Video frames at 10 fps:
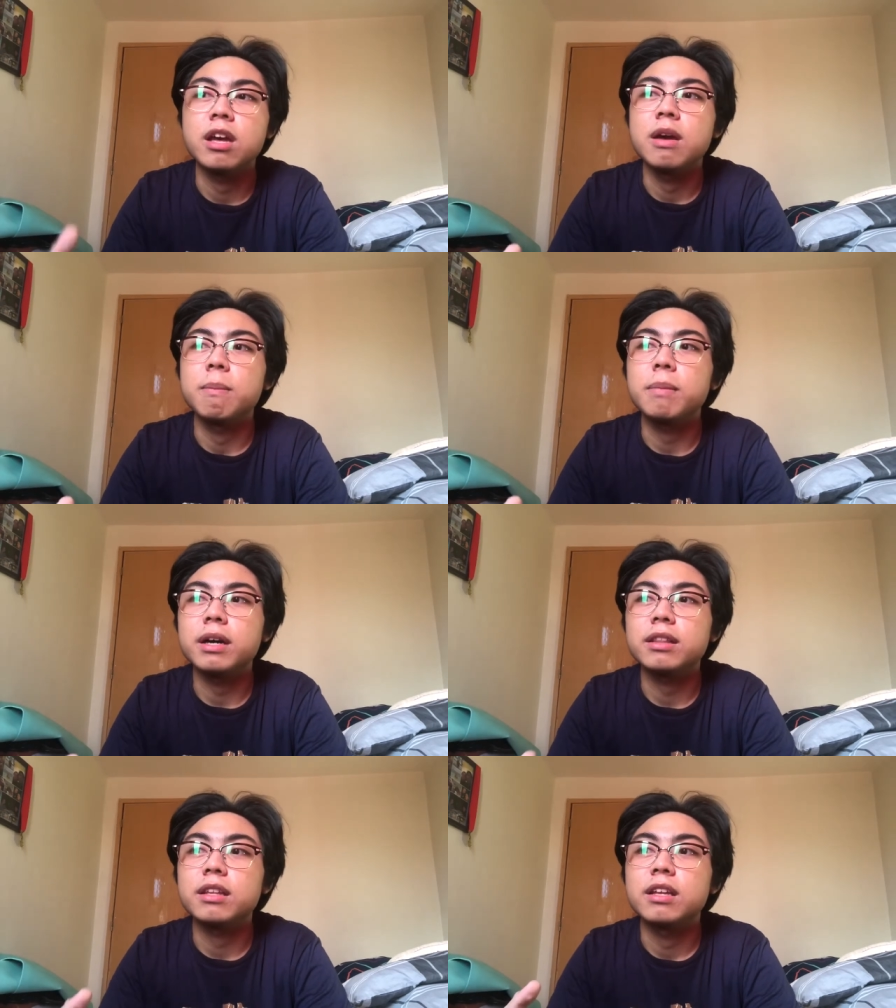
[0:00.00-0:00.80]
but
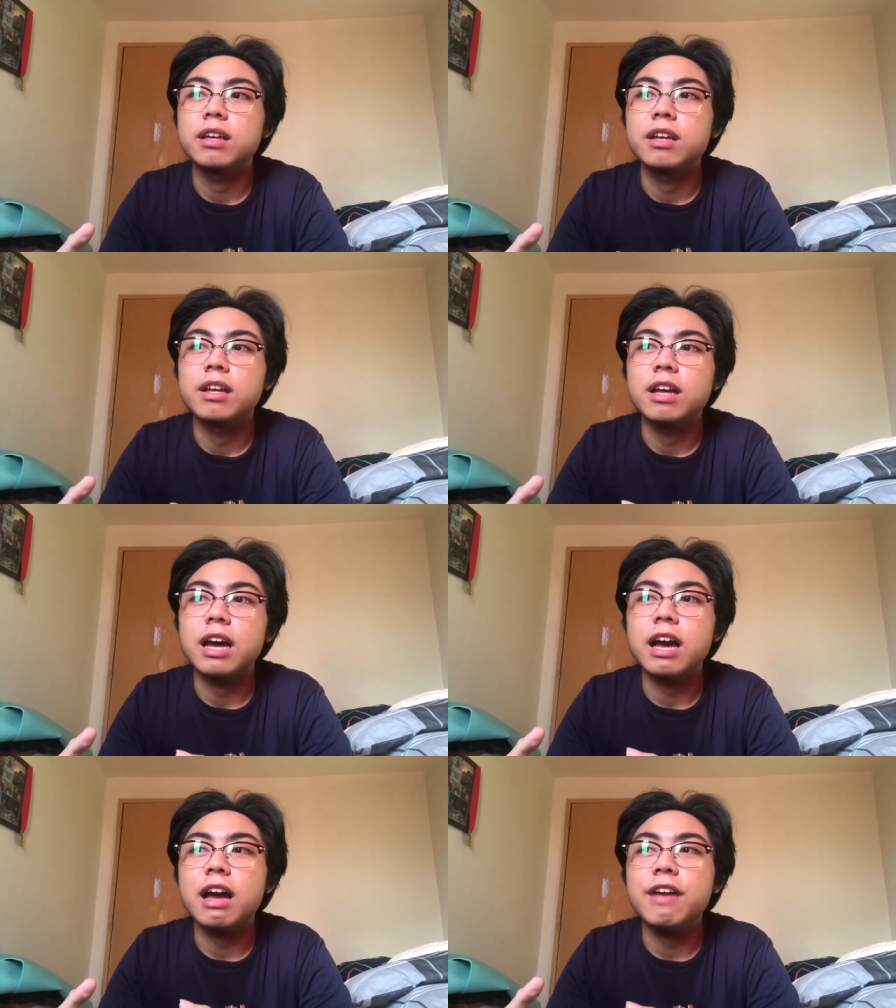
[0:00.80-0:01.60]

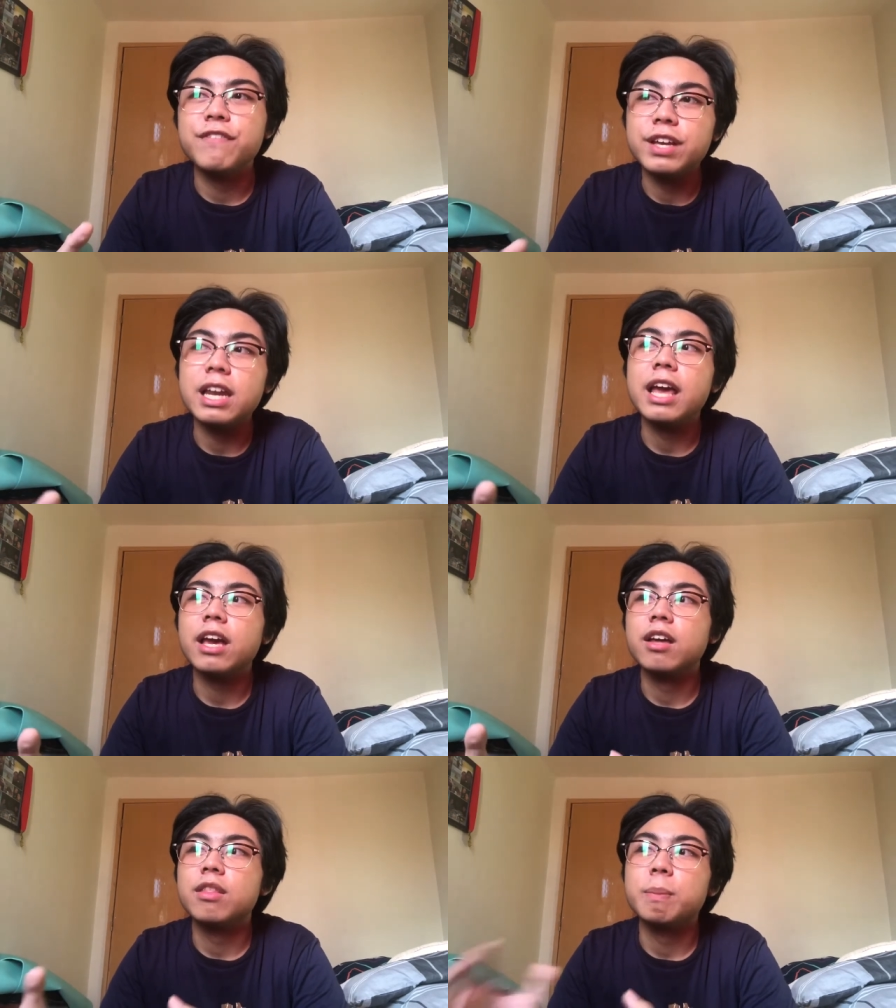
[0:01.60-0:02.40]
I feel
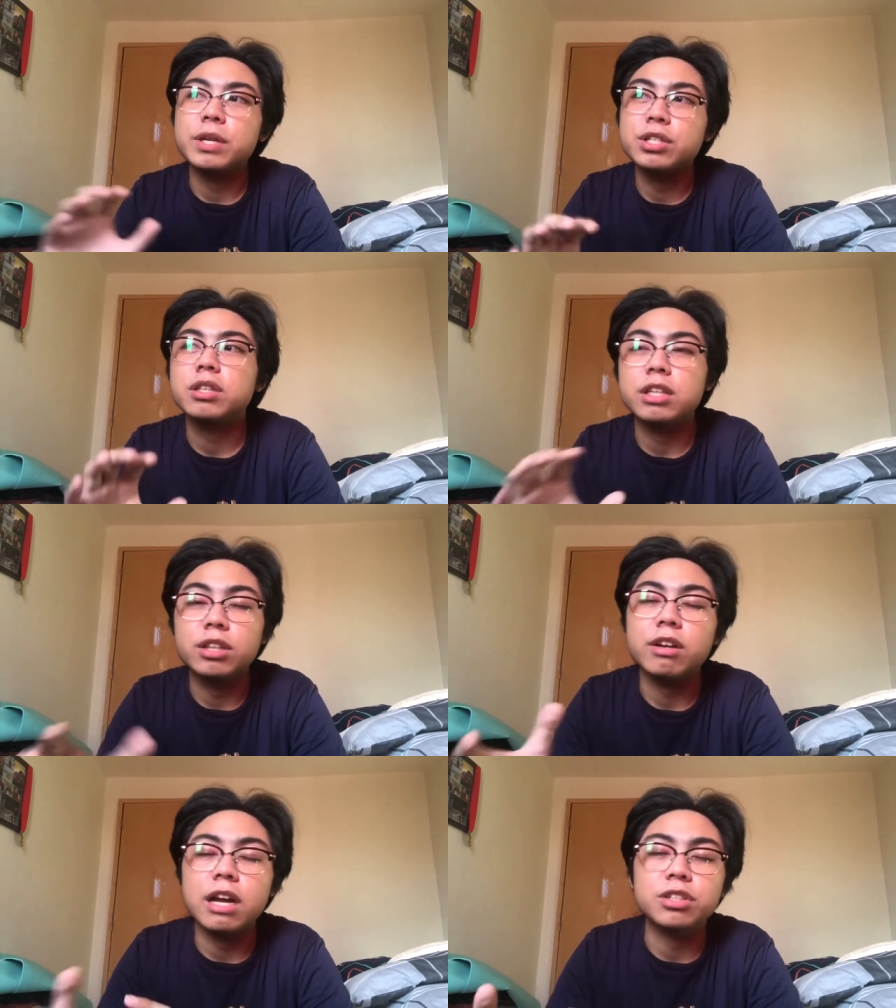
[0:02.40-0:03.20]
like the patient
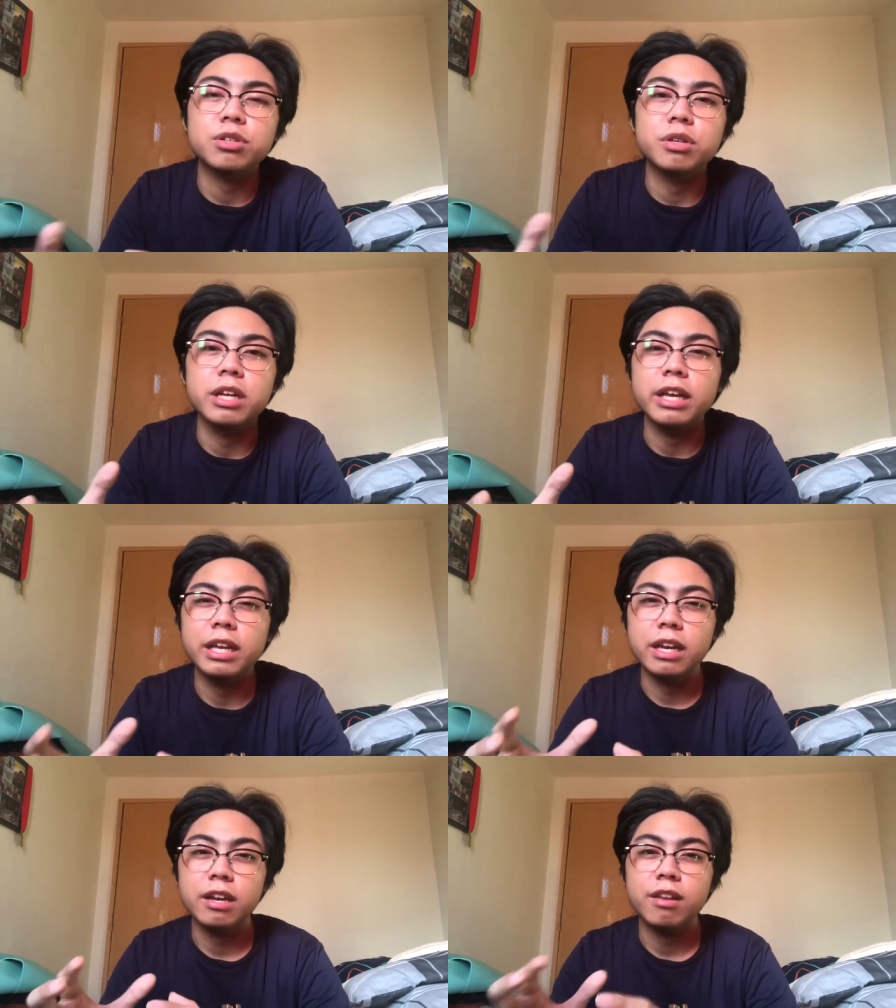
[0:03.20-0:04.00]
interaction
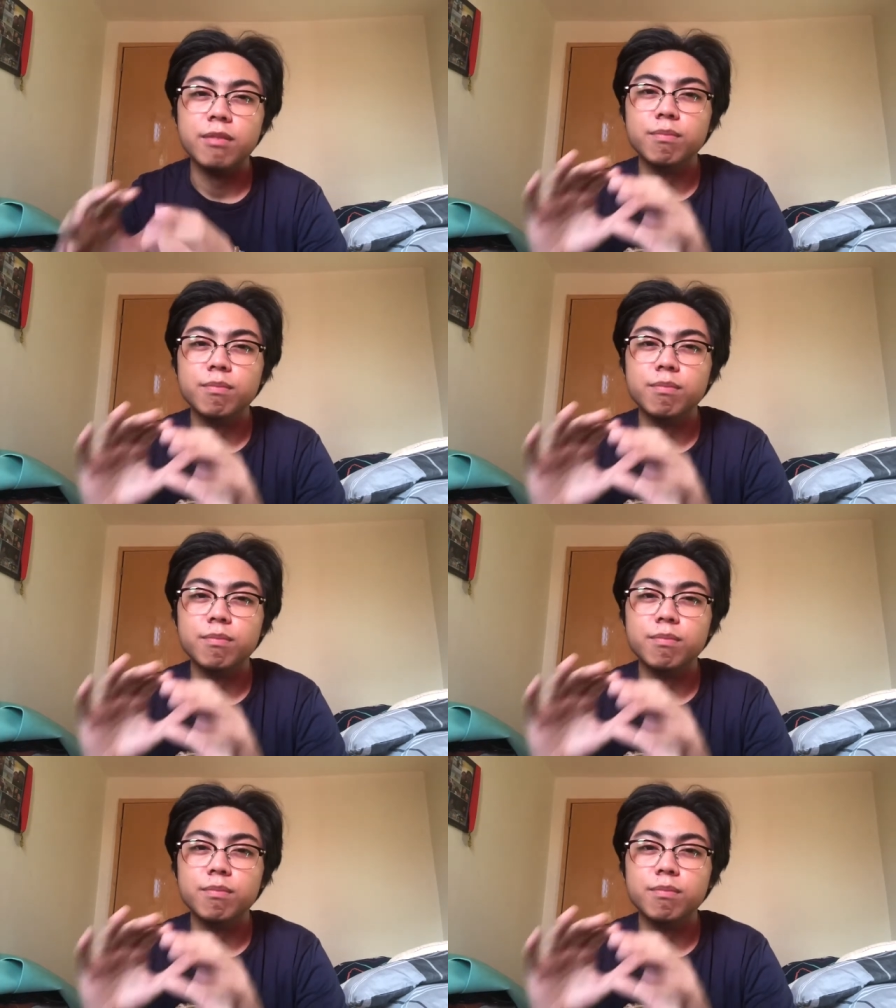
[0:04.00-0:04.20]
in